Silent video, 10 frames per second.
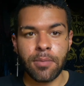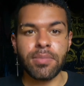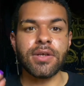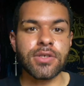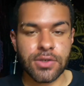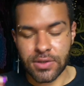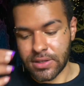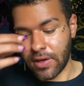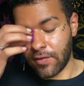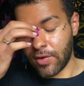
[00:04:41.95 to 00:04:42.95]
be to
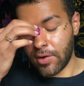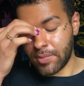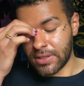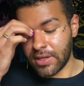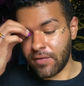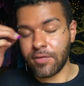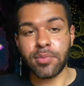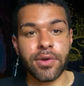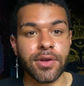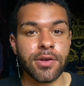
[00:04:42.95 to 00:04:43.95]
yourself. You want to be
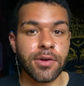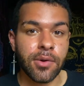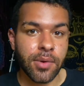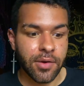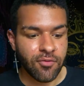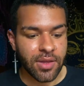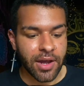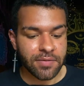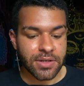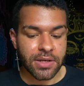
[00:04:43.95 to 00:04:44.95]
self-employed. You don't want to really
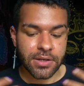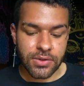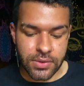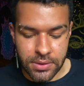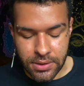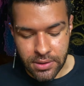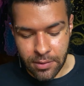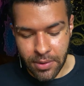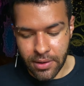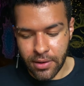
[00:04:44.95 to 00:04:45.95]
have to answer to
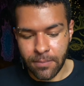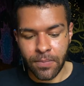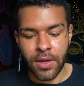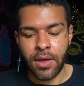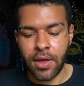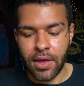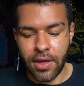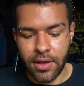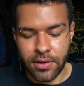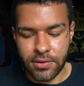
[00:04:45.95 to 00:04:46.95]
anybody.
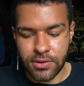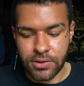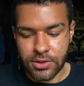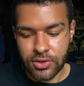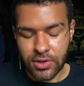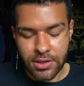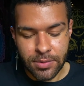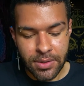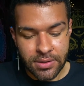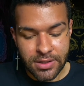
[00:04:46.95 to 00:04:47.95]
And you're just trying to
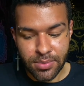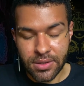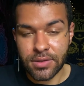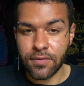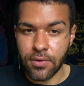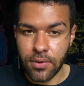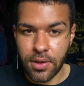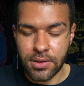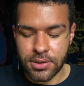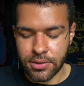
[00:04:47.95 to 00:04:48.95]
be in this place of
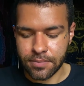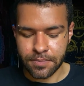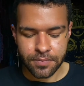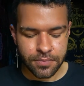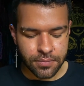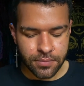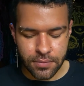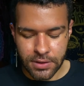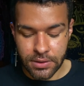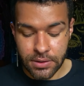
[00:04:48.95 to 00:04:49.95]
creation.
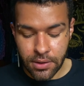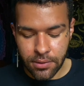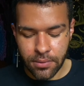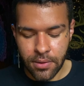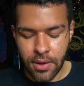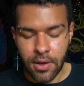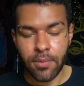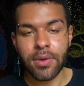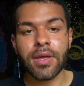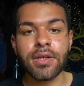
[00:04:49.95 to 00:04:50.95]
And so
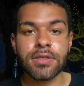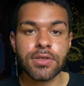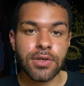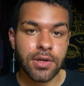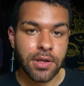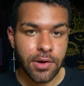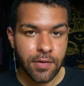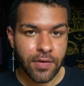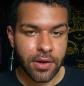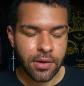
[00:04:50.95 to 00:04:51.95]
we get into your
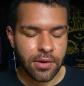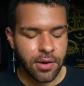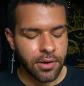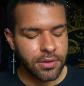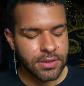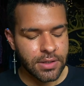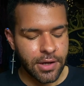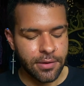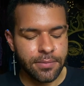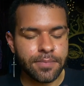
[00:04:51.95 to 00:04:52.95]
clarifying cards
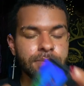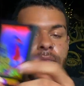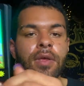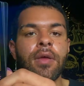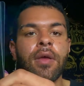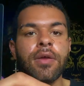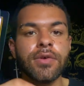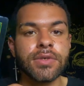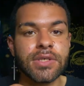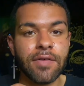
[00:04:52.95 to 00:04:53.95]
now.
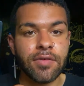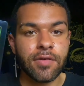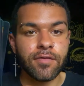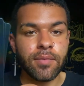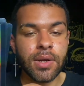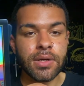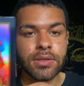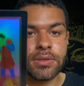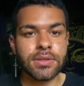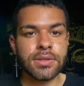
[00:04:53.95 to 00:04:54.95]
Your Seven of
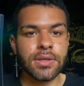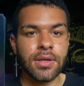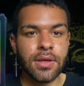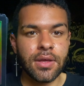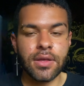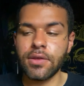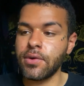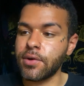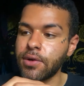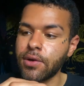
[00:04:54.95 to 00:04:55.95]
Wands,
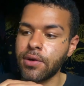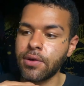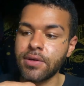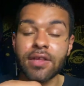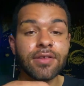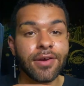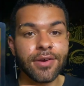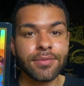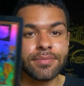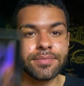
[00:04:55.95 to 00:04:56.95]
your Death
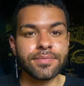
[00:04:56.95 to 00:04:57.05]
card,